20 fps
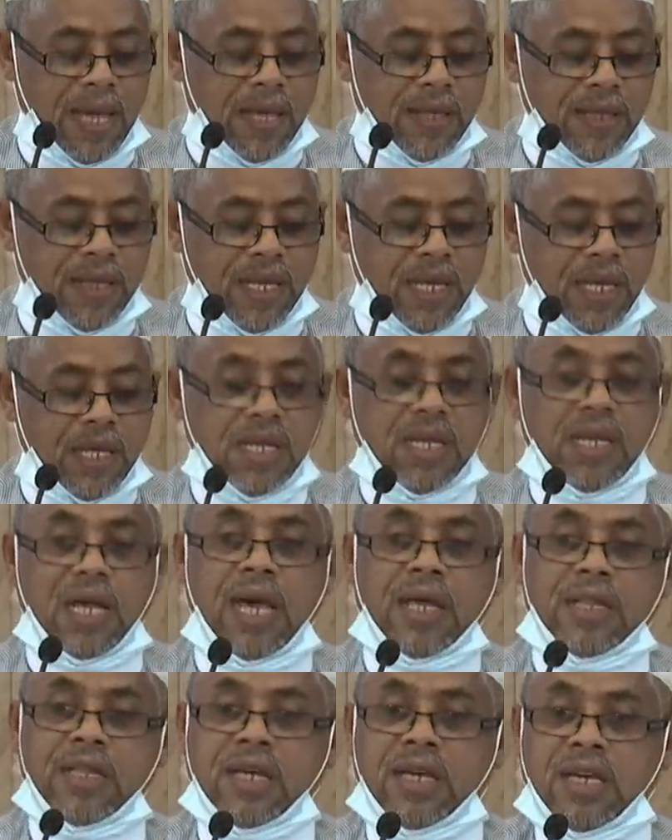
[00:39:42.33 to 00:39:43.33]
And then
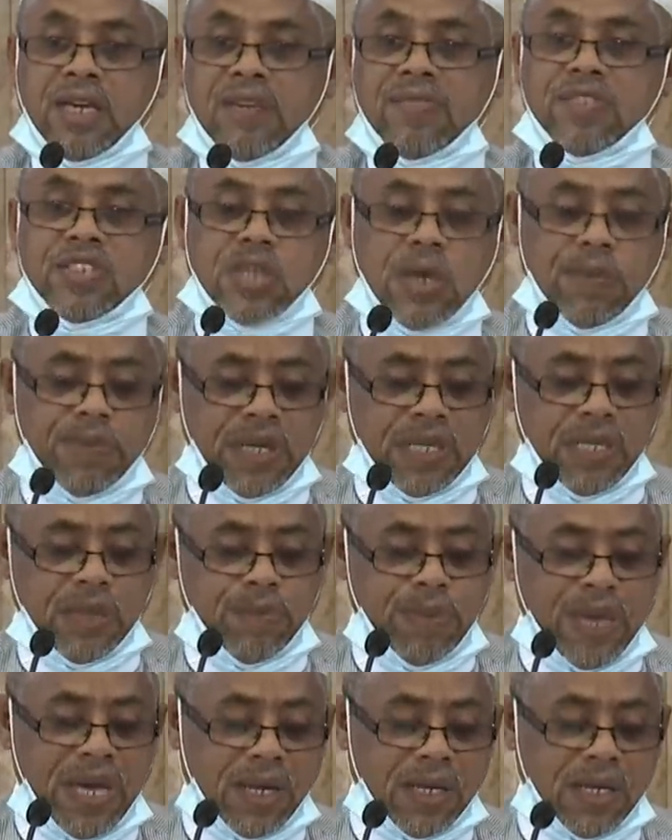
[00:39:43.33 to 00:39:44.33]
at the gift shop at the
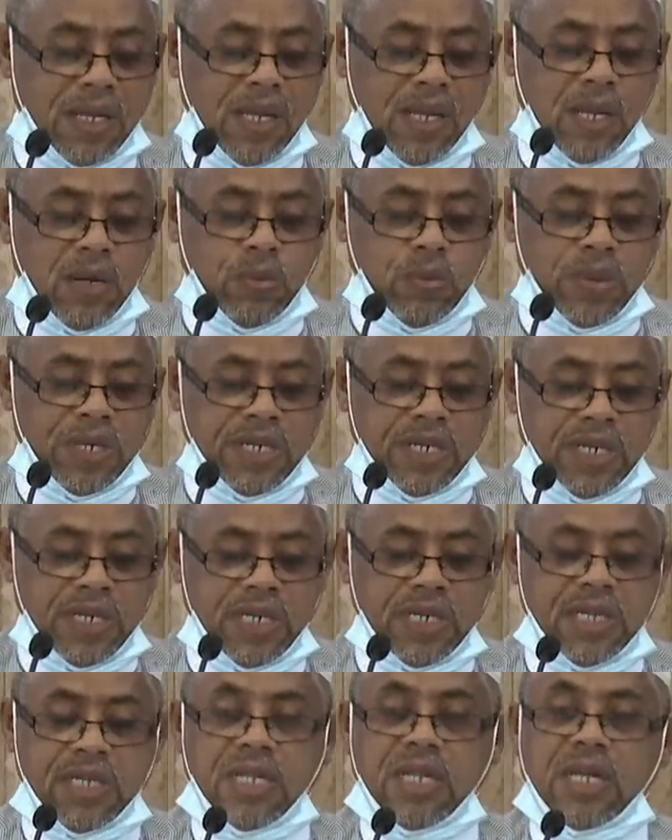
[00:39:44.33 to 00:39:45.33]
back, we
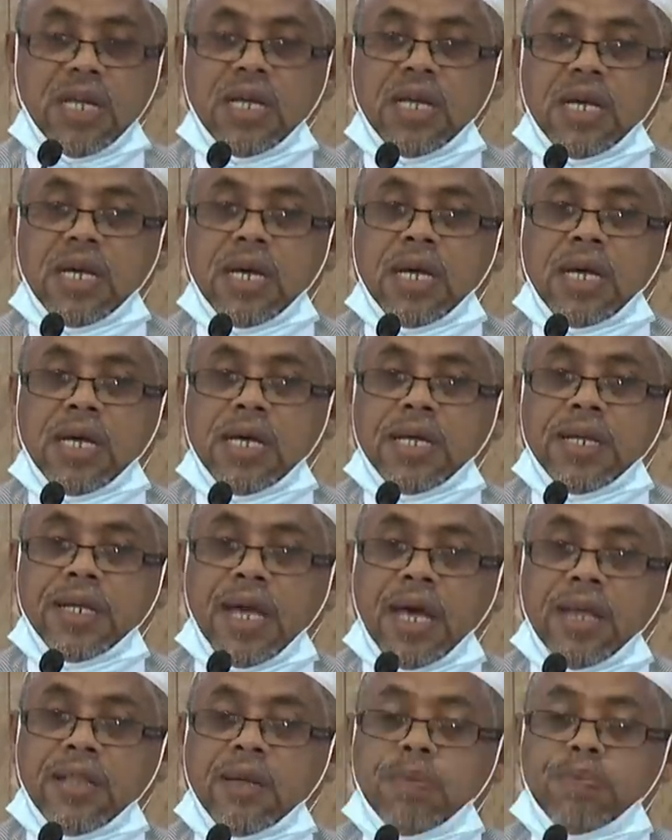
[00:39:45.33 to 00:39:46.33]
need
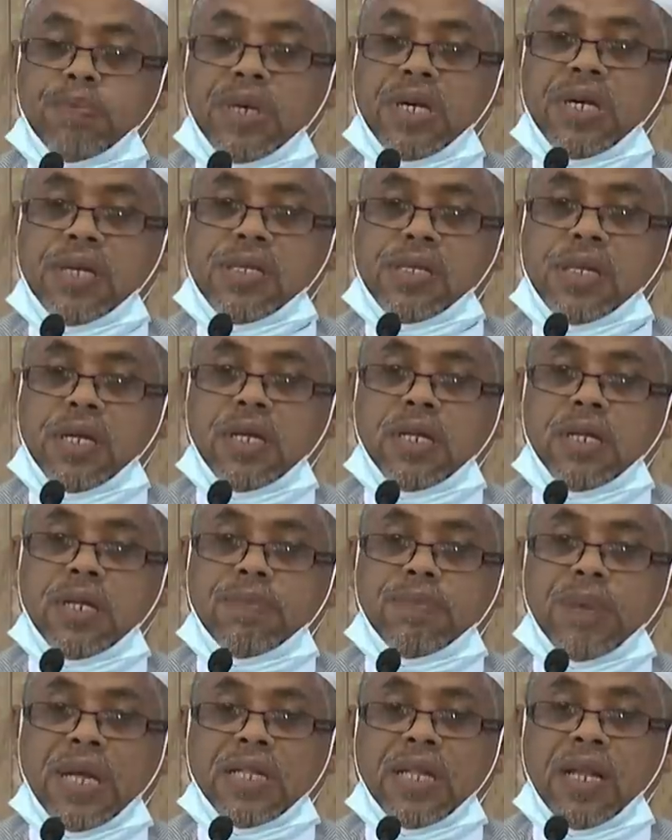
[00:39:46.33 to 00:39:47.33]
another
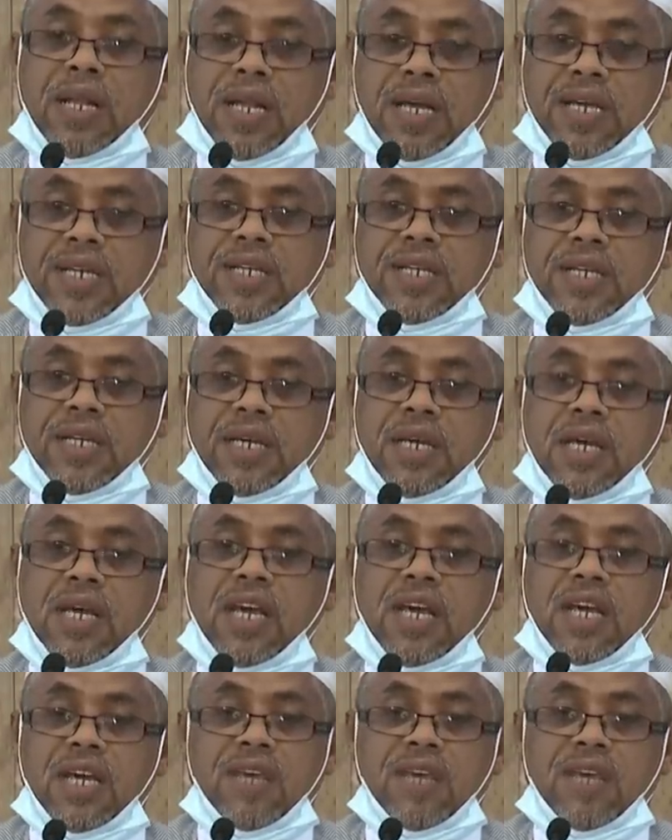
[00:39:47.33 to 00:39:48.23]
person, but a lady.